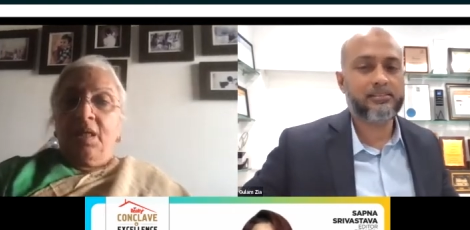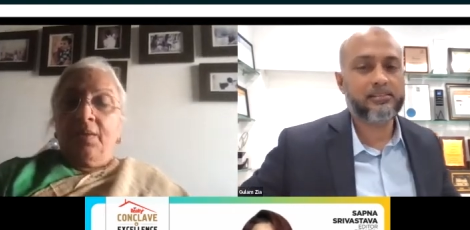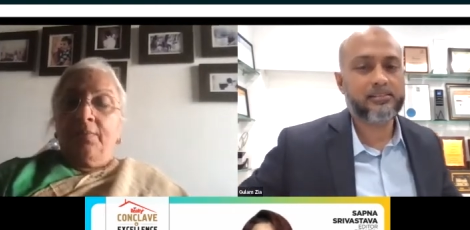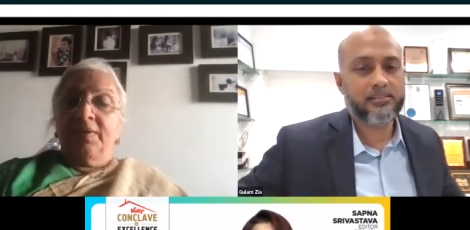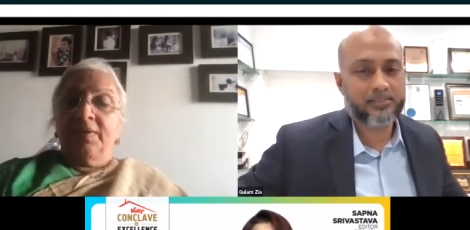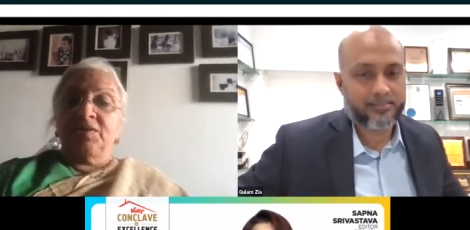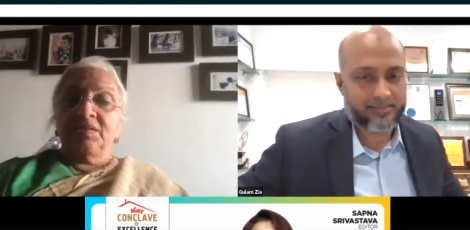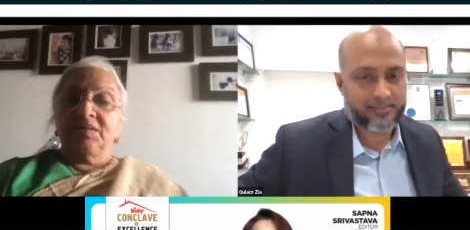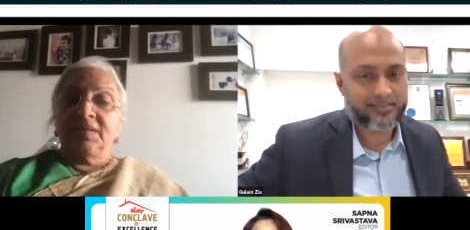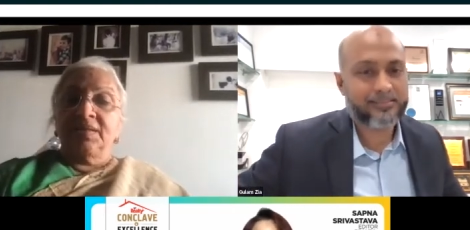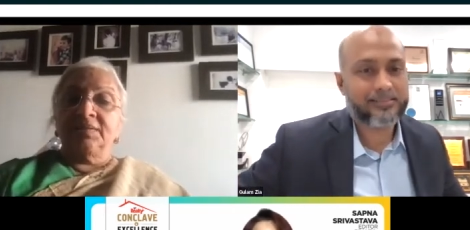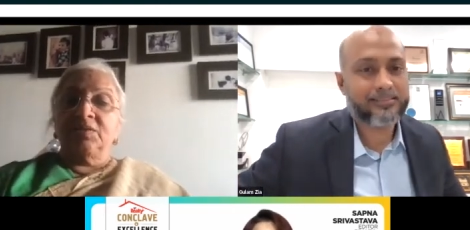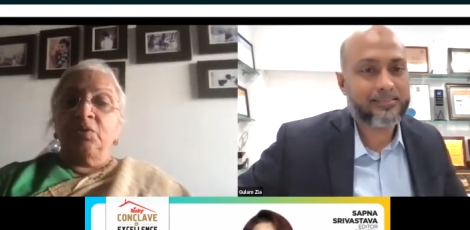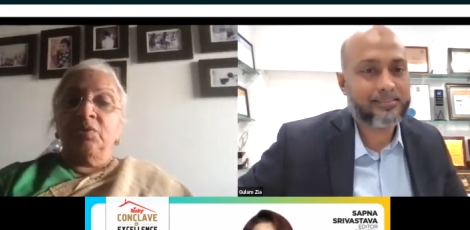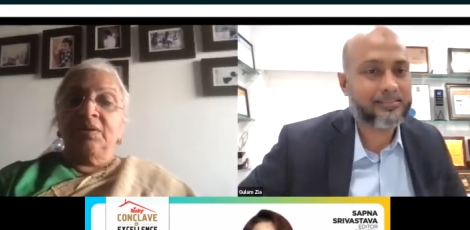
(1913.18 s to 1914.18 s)
Speaker 1: where she says
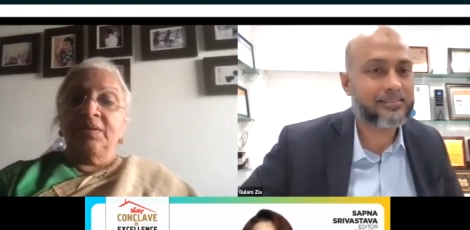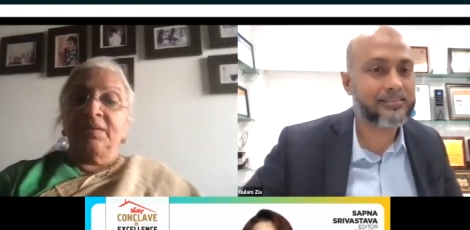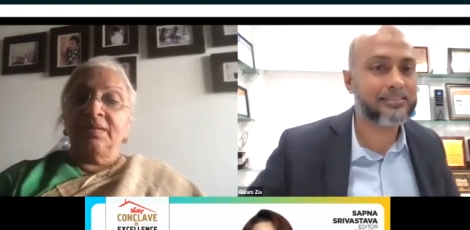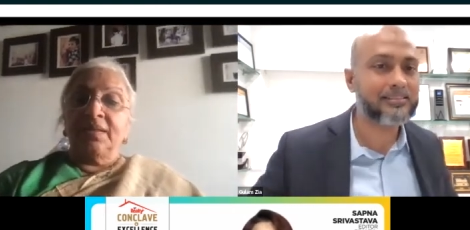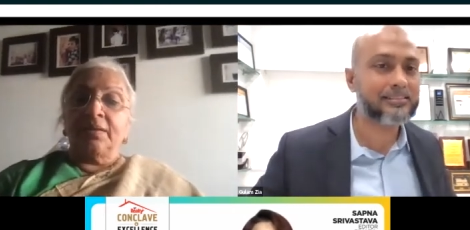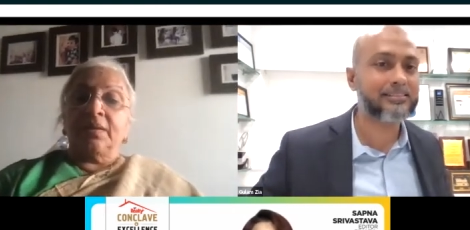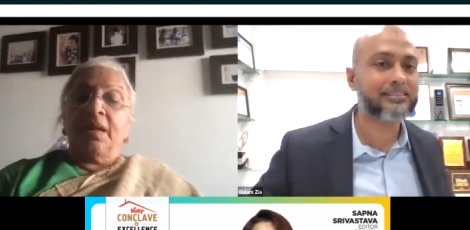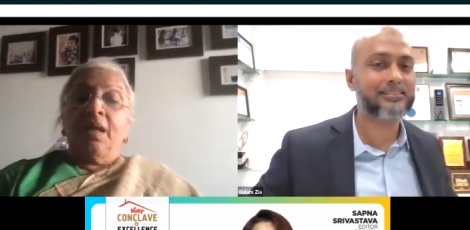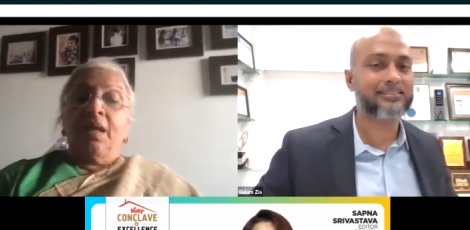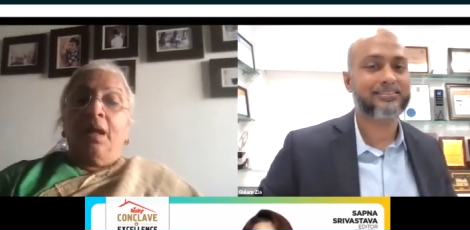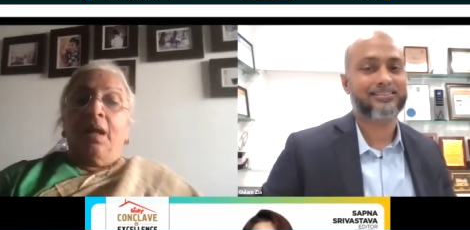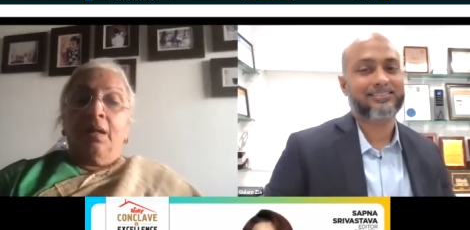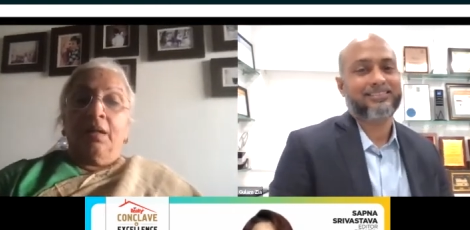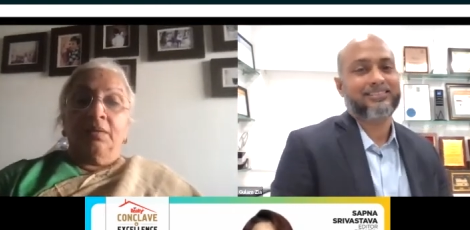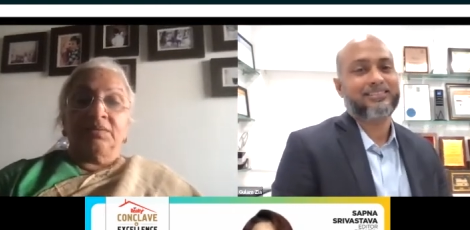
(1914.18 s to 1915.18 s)
the only thing that uh,